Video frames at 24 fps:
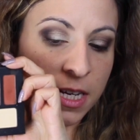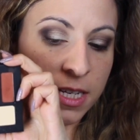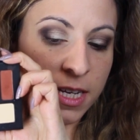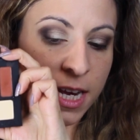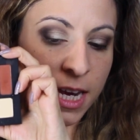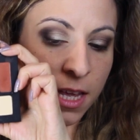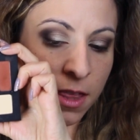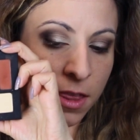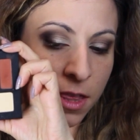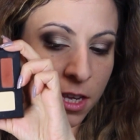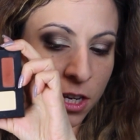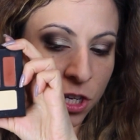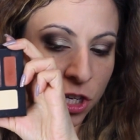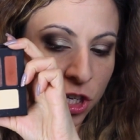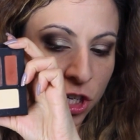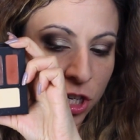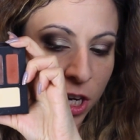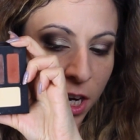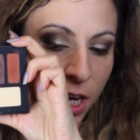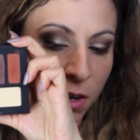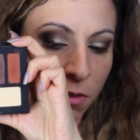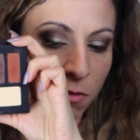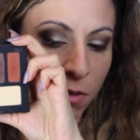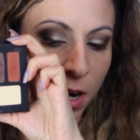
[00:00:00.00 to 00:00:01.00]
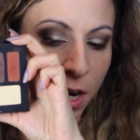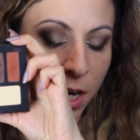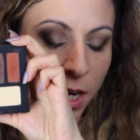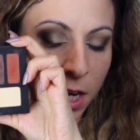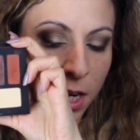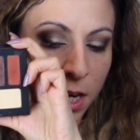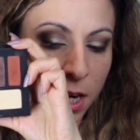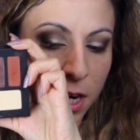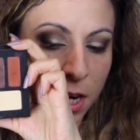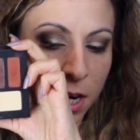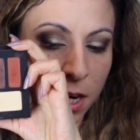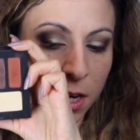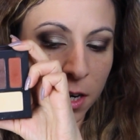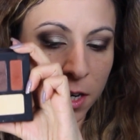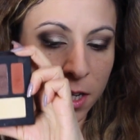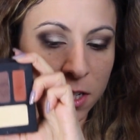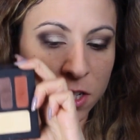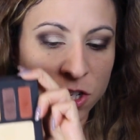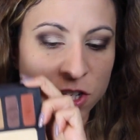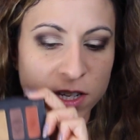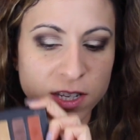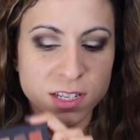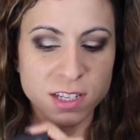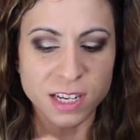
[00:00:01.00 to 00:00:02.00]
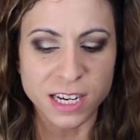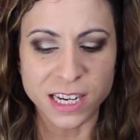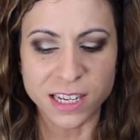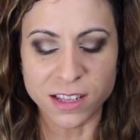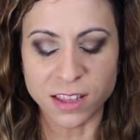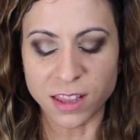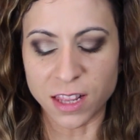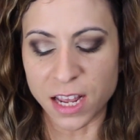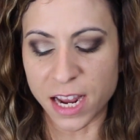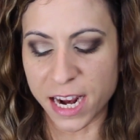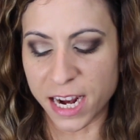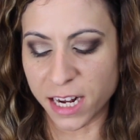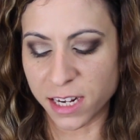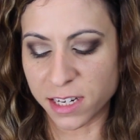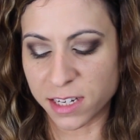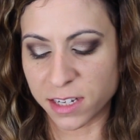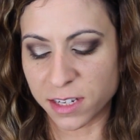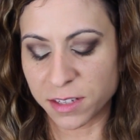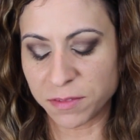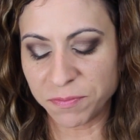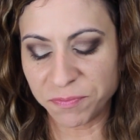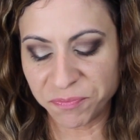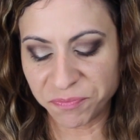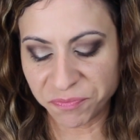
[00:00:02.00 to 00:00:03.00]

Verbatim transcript: to take this shade right here. It's just a light